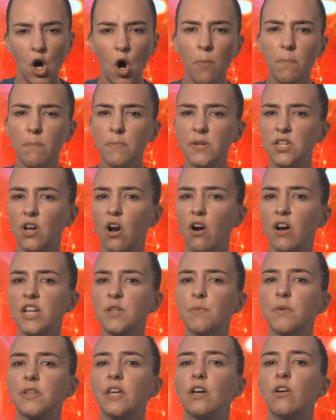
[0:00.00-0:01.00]
OpenBazaar
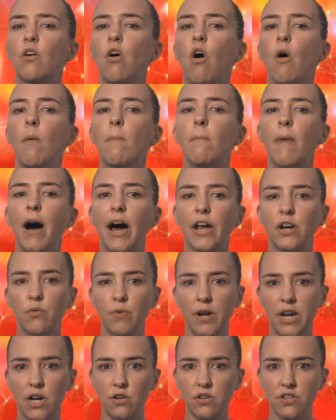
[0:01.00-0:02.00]
has what they call
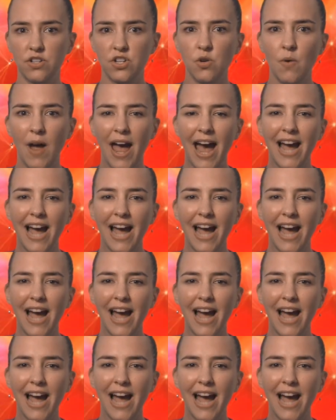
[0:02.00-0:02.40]
moderators who